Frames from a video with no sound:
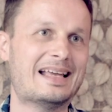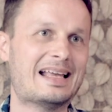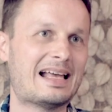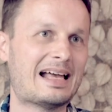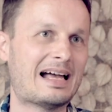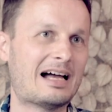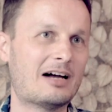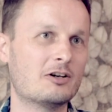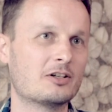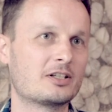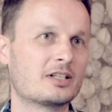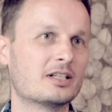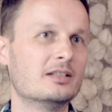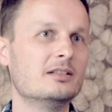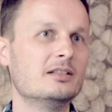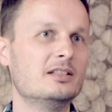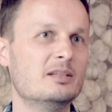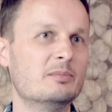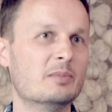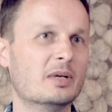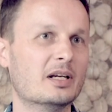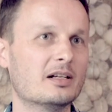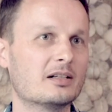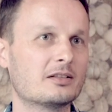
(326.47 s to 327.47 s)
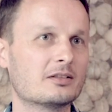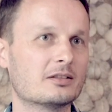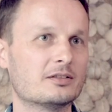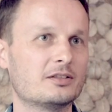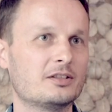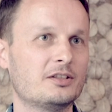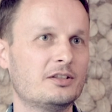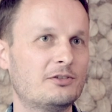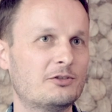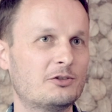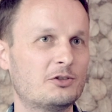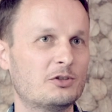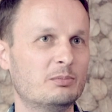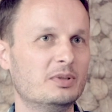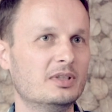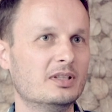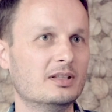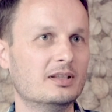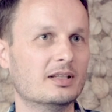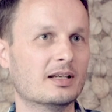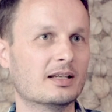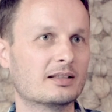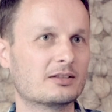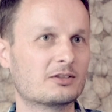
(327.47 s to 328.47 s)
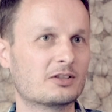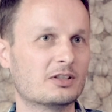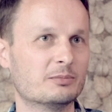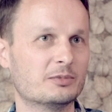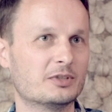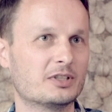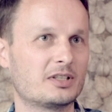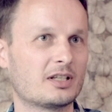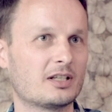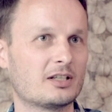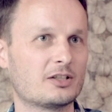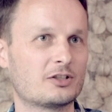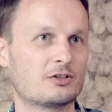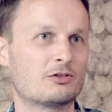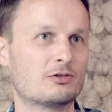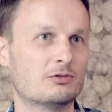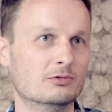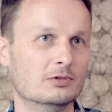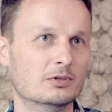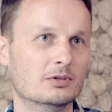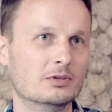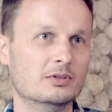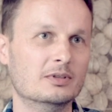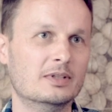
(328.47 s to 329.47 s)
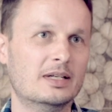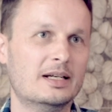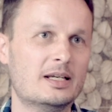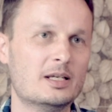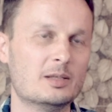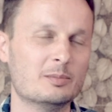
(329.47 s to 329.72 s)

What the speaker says: how can email continue to be that communication tool,